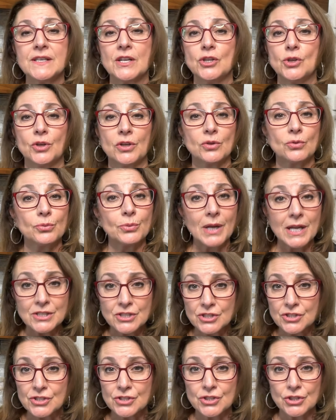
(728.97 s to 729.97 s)
and you can
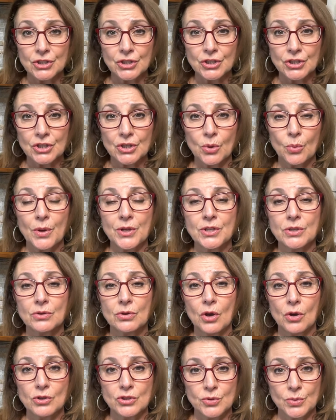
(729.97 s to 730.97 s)
register when you
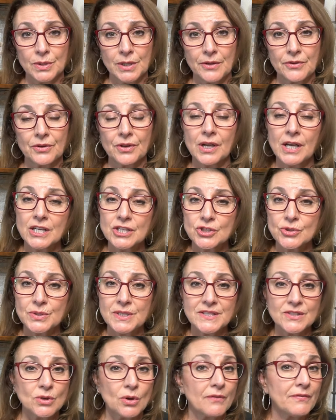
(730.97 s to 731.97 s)
go to another country.
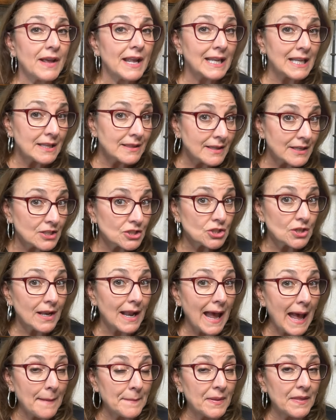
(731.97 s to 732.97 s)
So if anything should
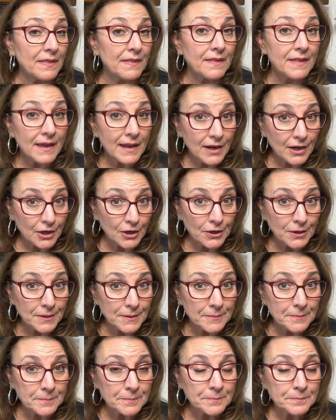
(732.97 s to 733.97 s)
happen
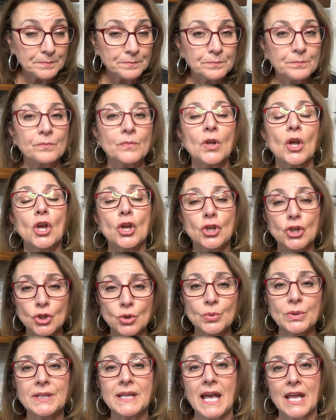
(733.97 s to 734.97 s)
there, you
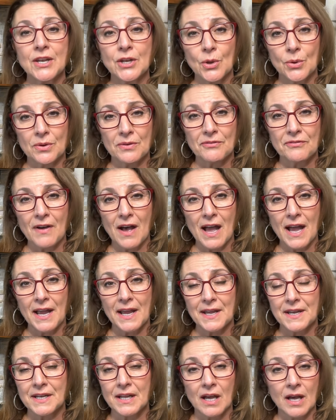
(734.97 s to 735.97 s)
would get
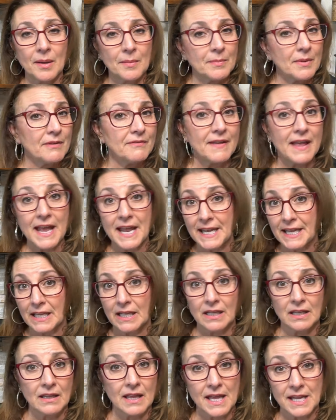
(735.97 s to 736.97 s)
notified of
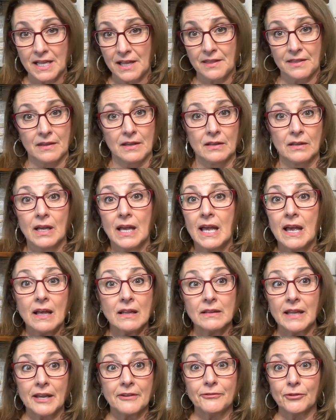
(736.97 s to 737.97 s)
anything.
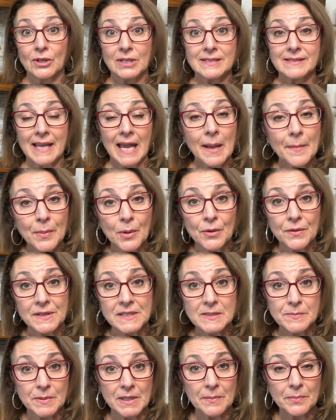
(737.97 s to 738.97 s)
Like, for example,
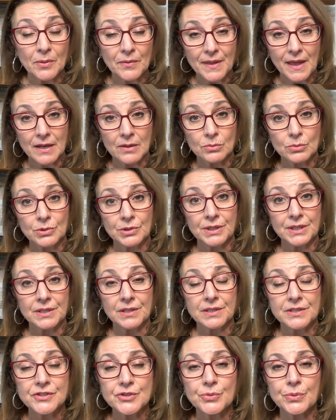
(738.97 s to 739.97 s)
these people that were in
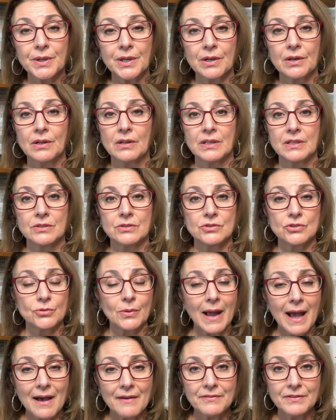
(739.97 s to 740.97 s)
Israel and
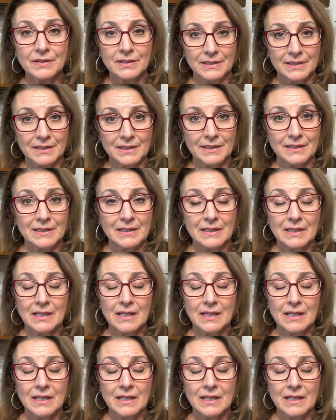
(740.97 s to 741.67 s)
traveling,